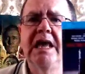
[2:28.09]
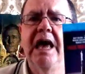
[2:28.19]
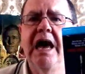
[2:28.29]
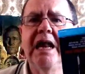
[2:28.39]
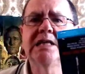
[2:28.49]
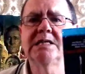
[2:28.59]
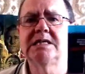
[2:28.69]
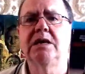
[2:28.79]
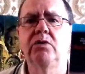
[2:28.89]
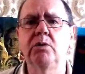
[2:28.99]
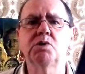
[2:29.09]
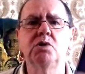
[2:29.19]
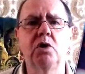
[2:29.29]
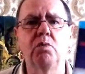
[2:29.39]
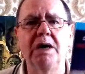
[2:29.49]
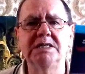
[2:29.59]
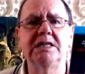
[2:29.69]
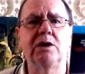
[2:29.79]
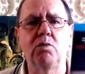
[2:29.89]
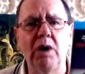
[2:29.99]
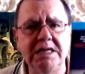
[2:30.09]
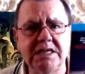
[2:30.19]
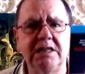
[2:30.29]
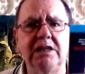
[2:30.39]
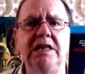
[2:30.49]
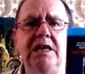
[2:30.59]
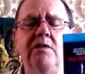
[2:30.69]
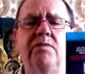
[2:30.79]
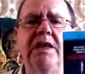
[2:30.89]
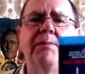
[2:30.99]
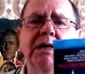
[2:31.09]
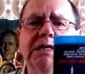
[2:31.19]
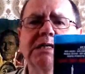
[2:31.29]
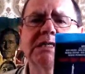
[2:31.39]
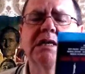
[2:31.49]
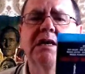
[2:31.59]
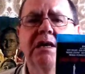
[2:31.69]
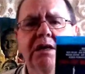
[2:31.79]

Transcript: And as I say, although it's not quite in, quite in the league of the Amicus